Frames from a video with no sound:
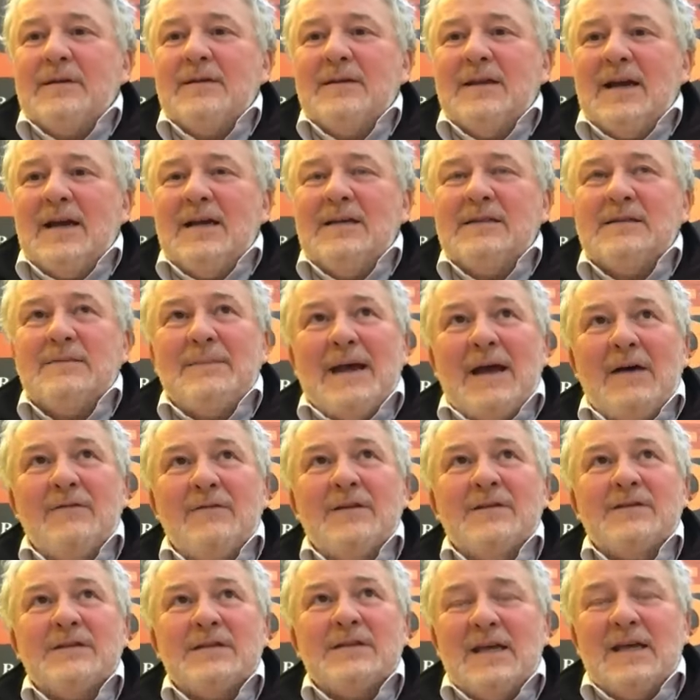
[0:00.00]
and that is about
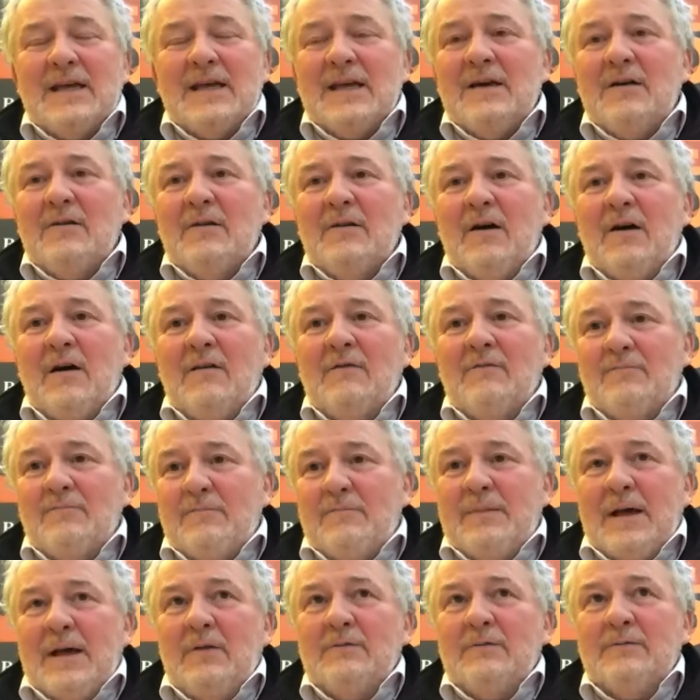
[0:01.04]
the scale of
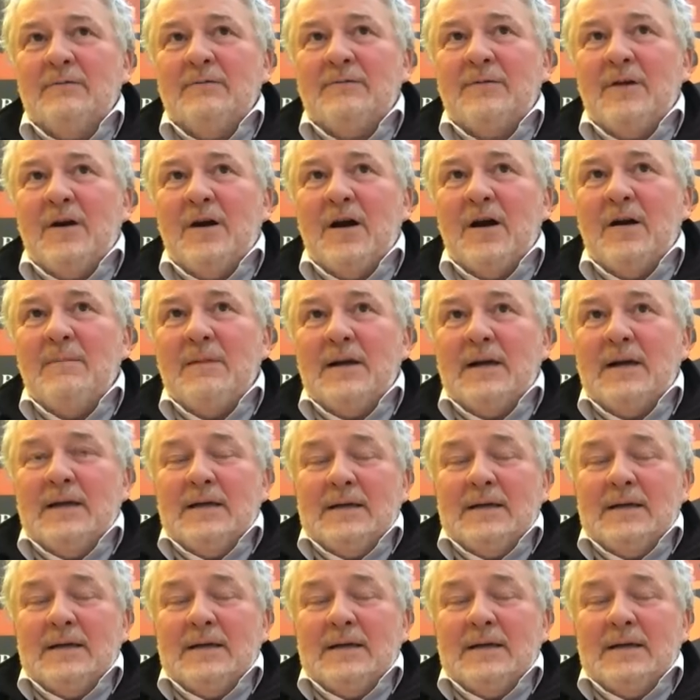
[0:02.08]
Belton Farm.